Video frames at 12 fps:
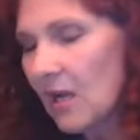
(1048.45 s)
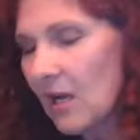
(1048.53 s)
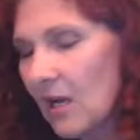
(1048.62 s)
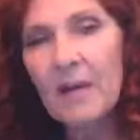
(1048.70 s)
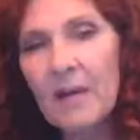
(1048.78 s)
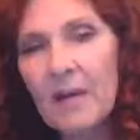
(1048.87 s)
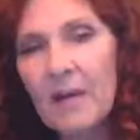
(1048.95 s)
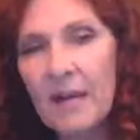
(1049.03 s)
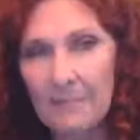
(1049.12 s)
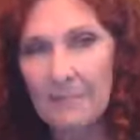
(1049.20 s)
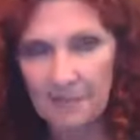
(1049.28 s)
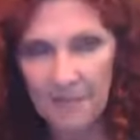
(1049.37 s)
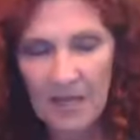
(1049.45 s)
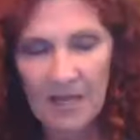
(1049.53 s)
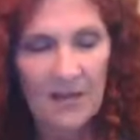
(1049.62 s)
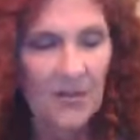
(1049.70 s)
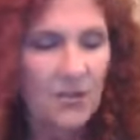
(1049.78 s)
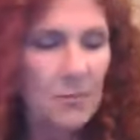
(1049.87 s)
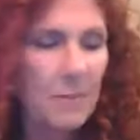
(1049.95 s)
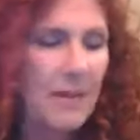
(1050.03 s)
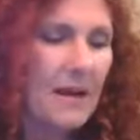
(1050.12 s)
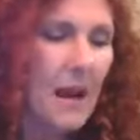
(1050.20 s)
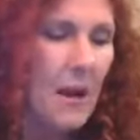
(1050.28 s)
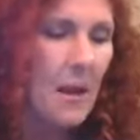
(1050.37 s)
Aluminum. There's
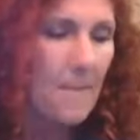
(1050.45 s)
been